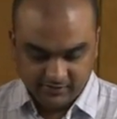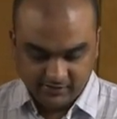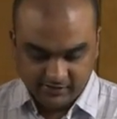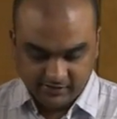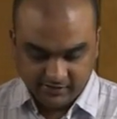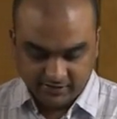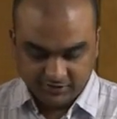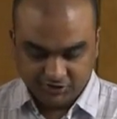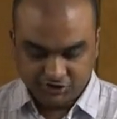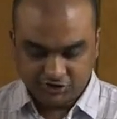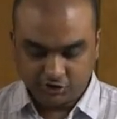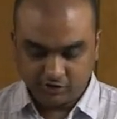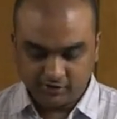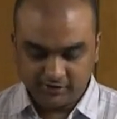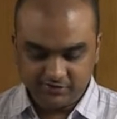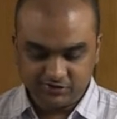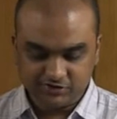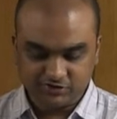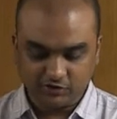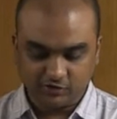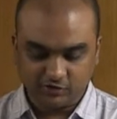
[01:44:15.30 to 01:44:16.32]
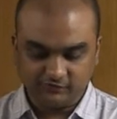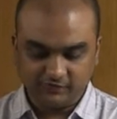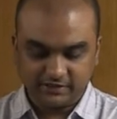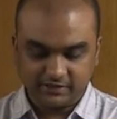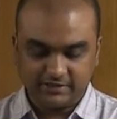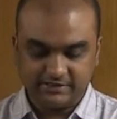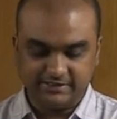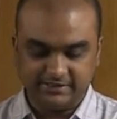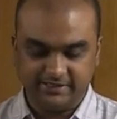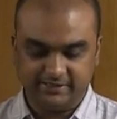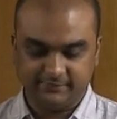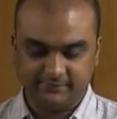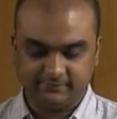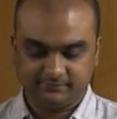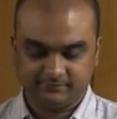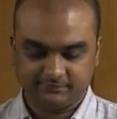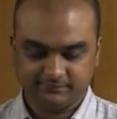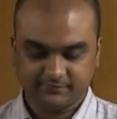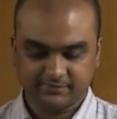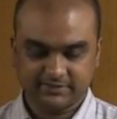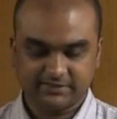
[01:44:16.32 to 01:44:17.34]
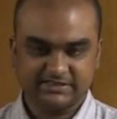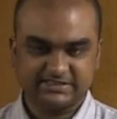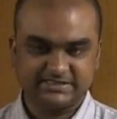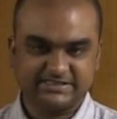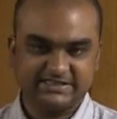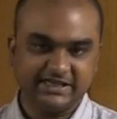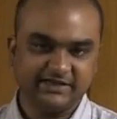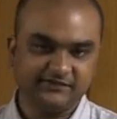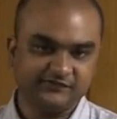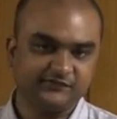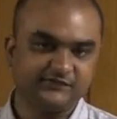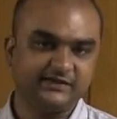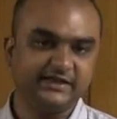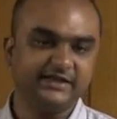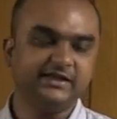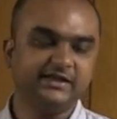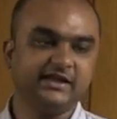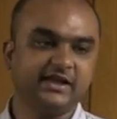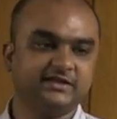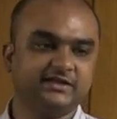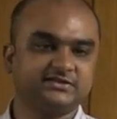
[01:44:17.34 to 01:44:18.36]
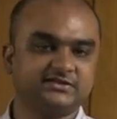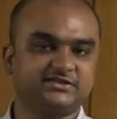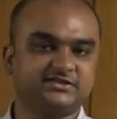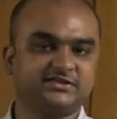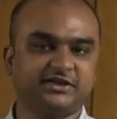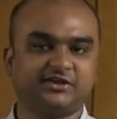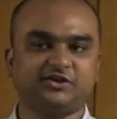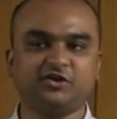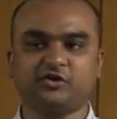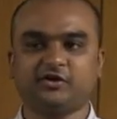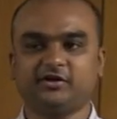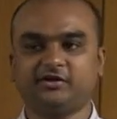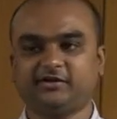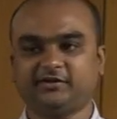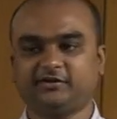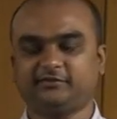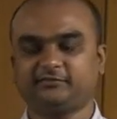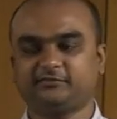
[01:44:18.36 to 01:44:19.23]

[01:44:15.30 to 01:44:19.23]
Ensuring sovereignty, safety and security.